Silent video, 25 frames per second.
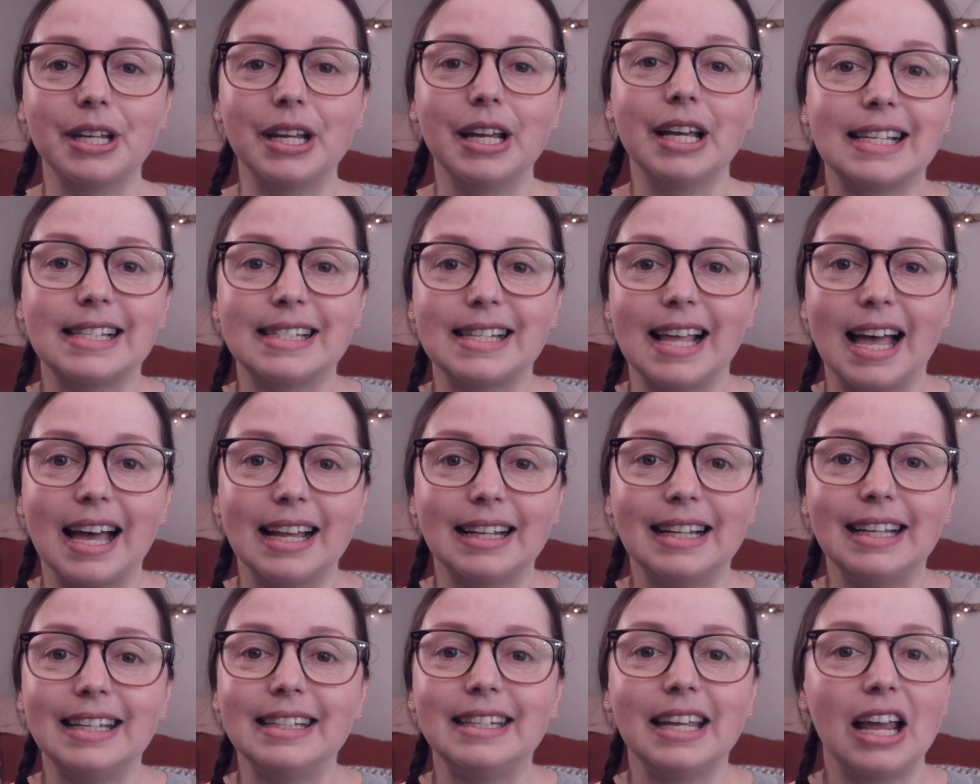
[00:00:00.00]

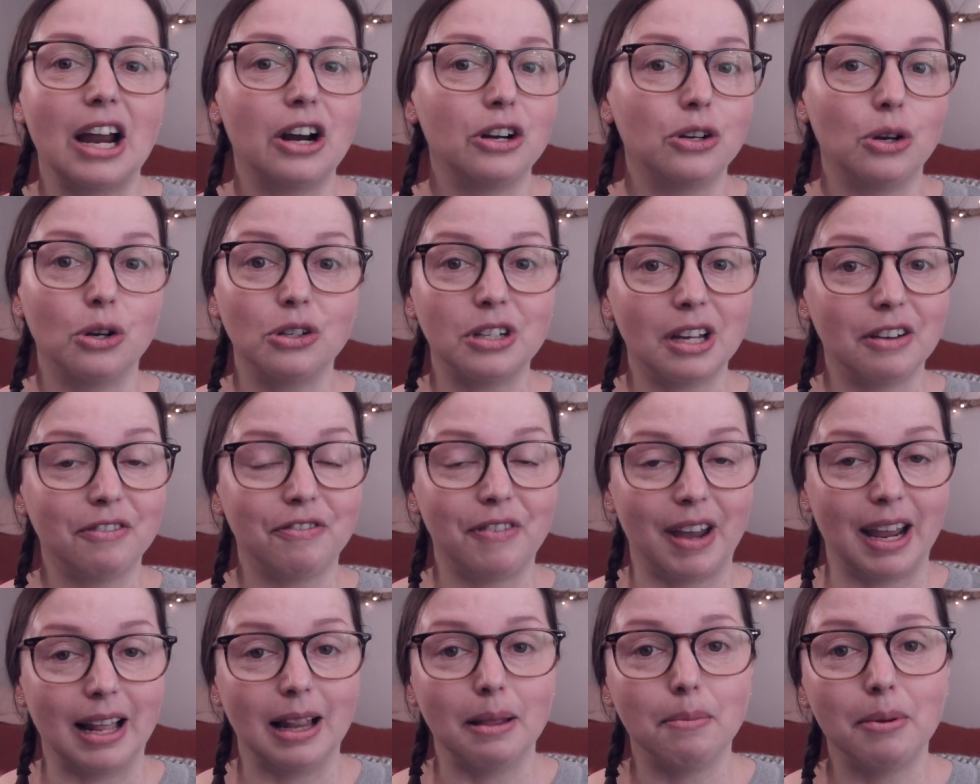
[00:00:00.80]
Sadly, they are not
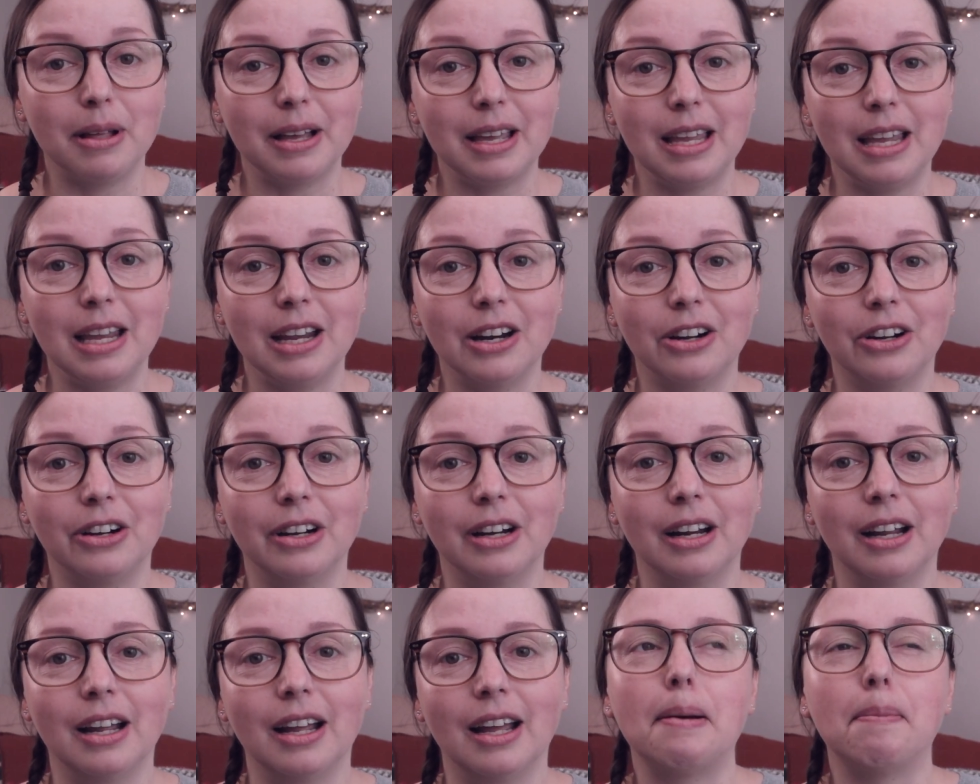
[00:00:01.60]
available here,
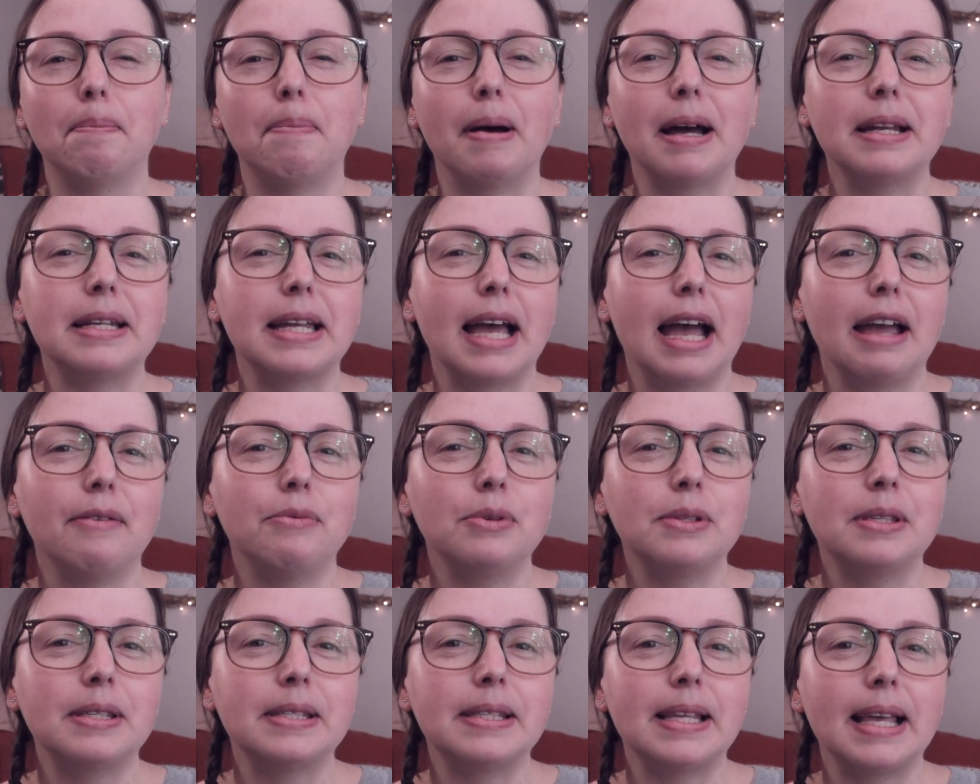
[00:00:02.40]
but I
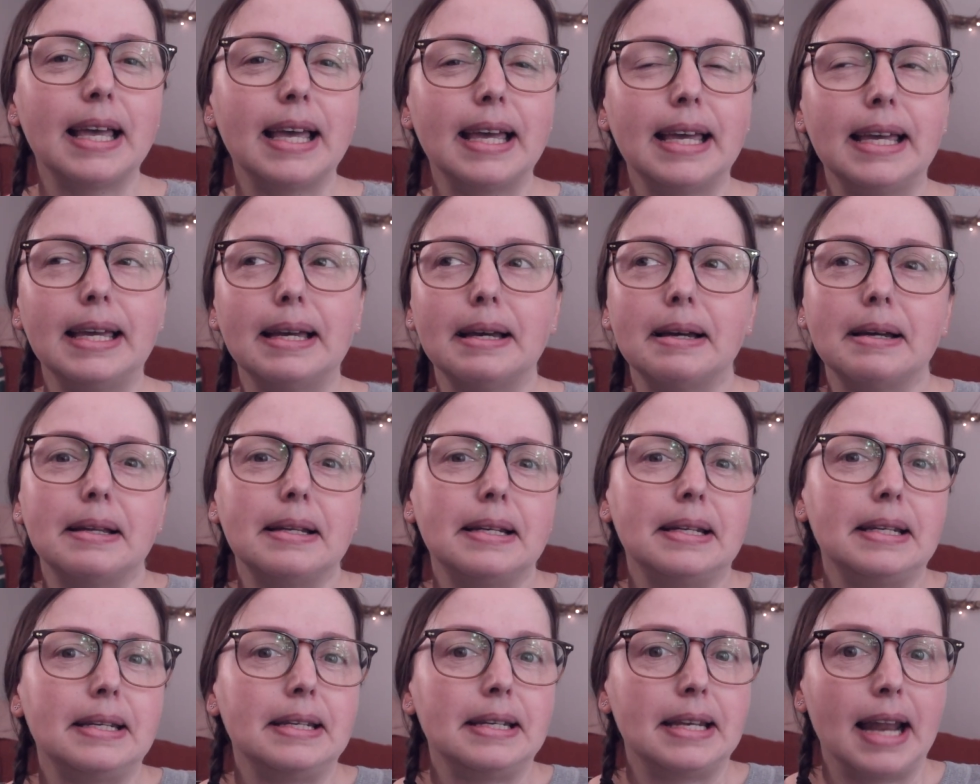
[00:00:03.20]
would say
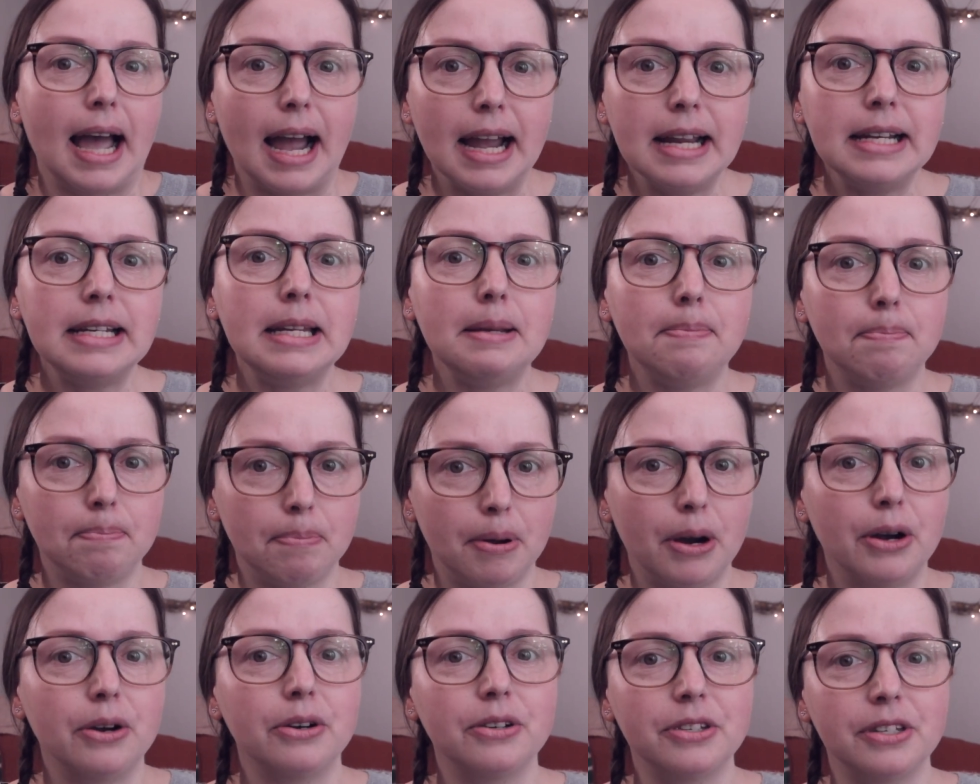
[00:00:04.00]

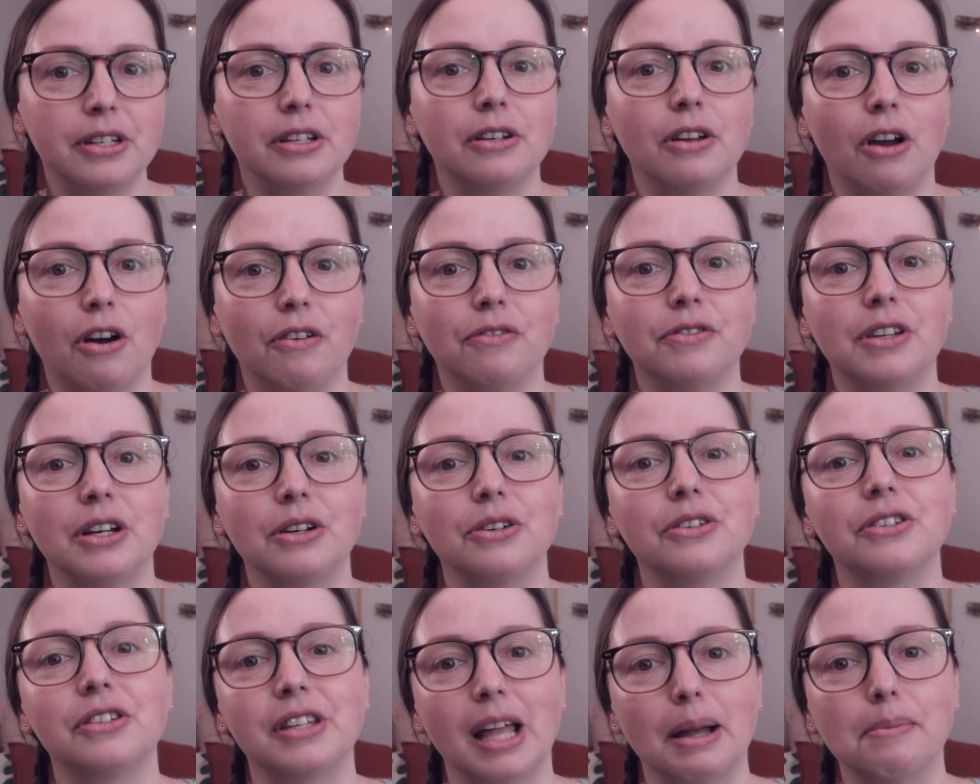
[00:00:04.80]
90% of their
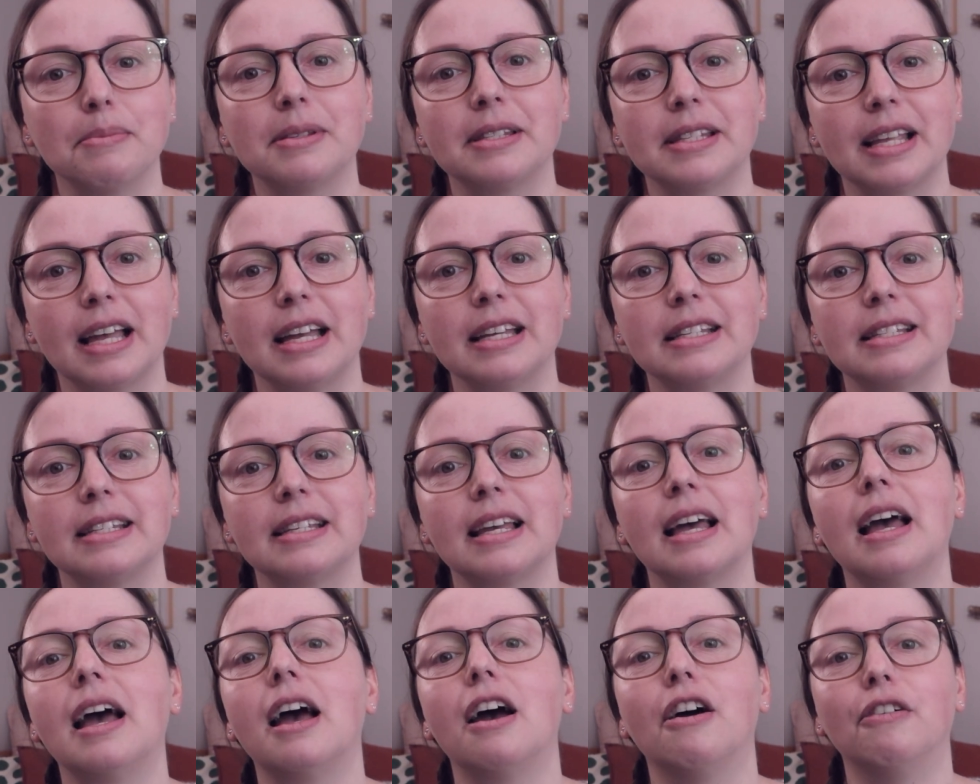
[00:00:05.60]
stamp sets
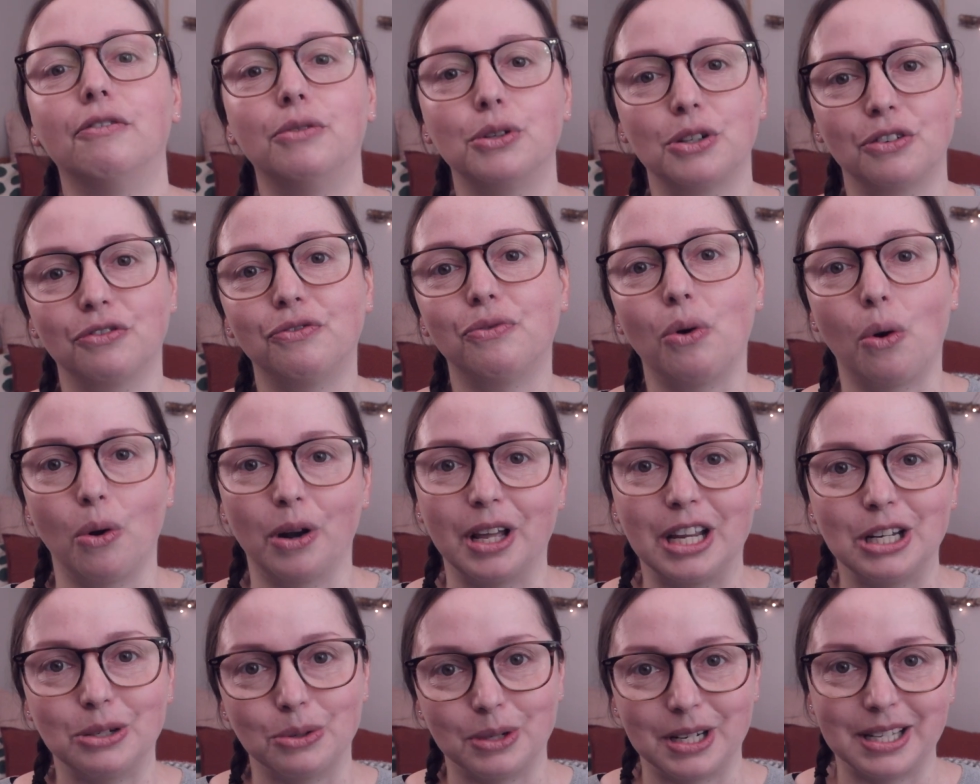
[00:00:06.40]
would fall
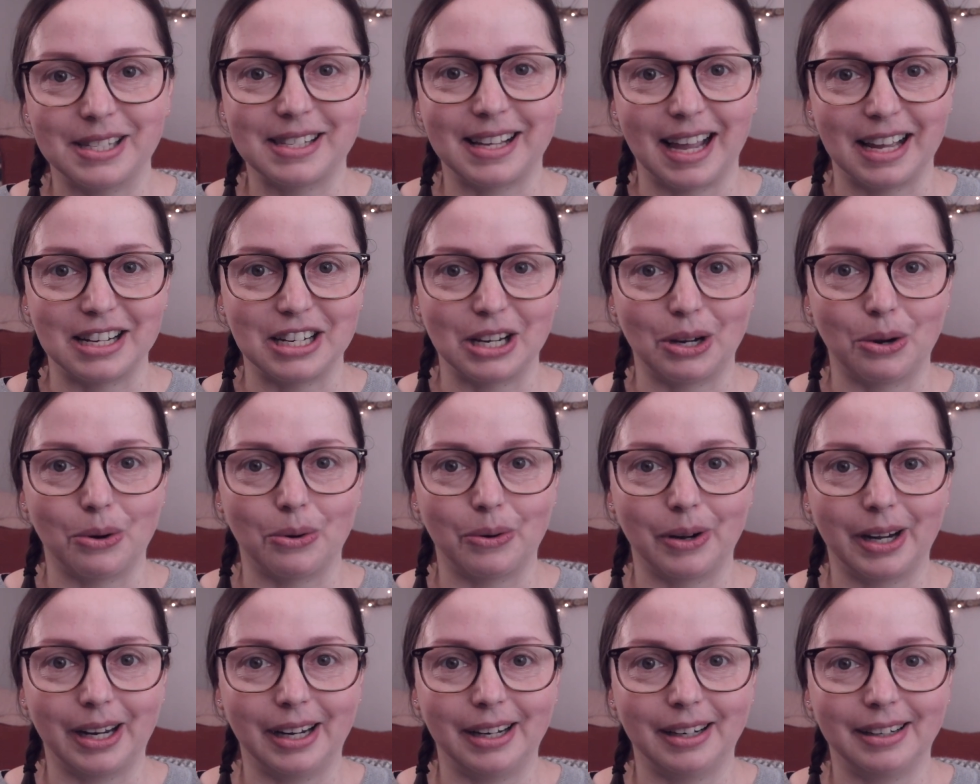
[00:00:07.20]
into this
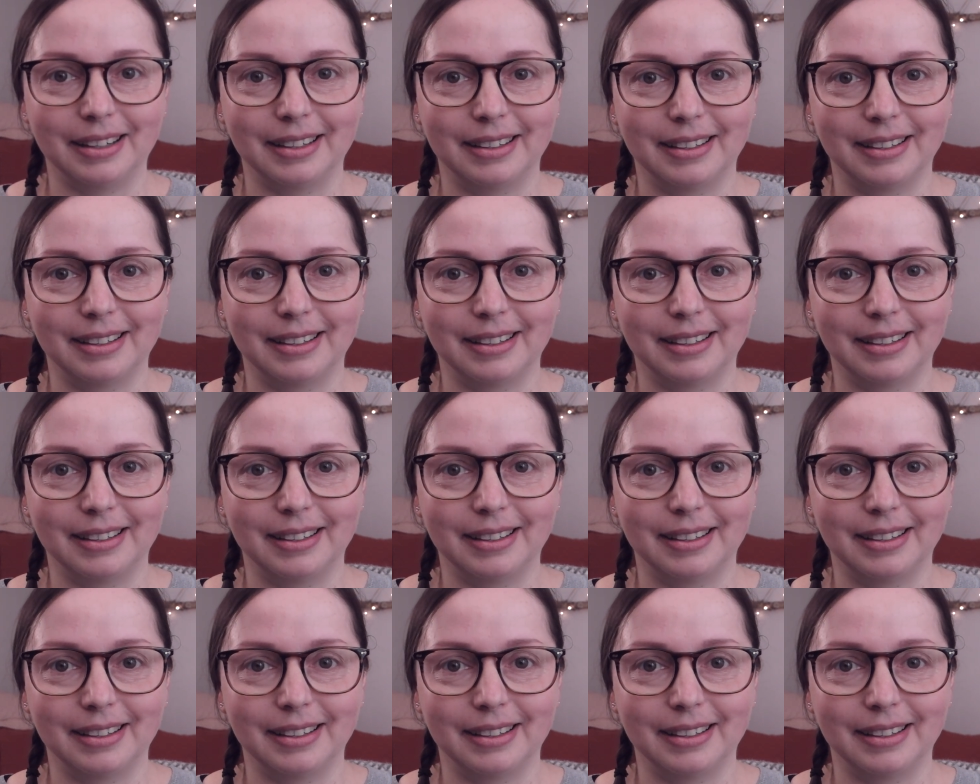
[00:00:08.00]
category.